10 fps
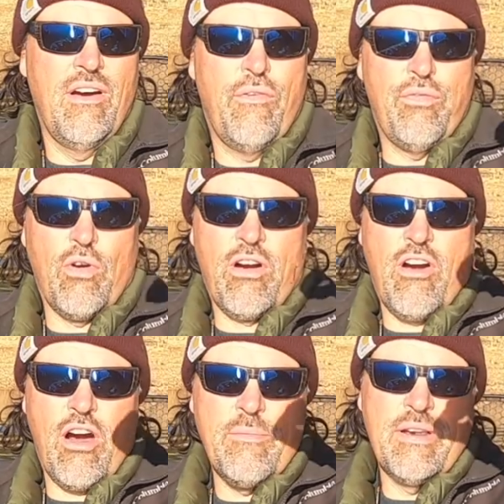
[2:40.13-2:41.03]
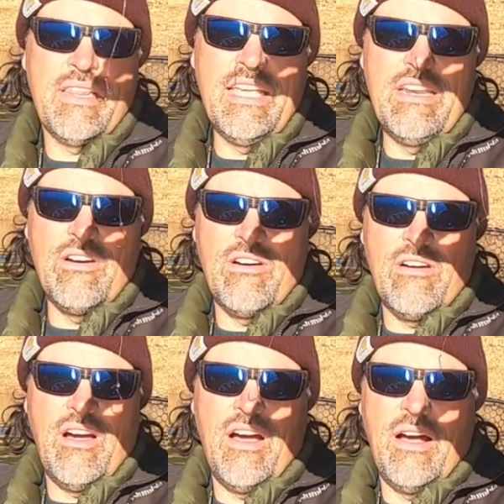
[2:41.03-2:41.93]
fluorocarbon
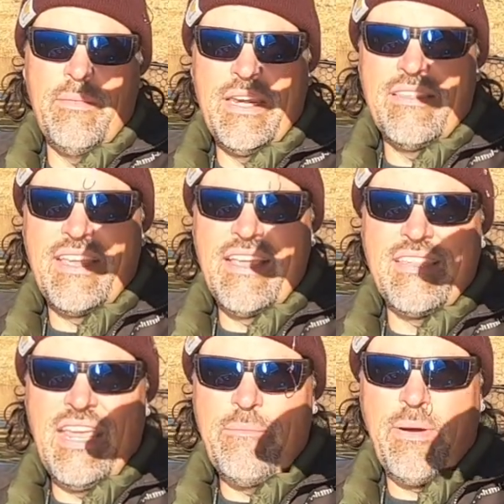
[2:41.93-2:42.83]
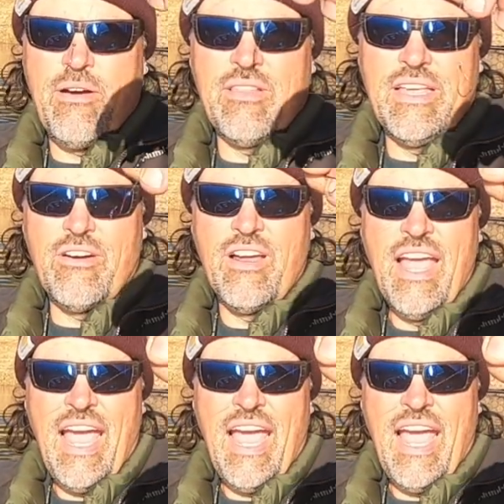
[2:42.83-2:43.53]
leader, in this case an 8-pound leader,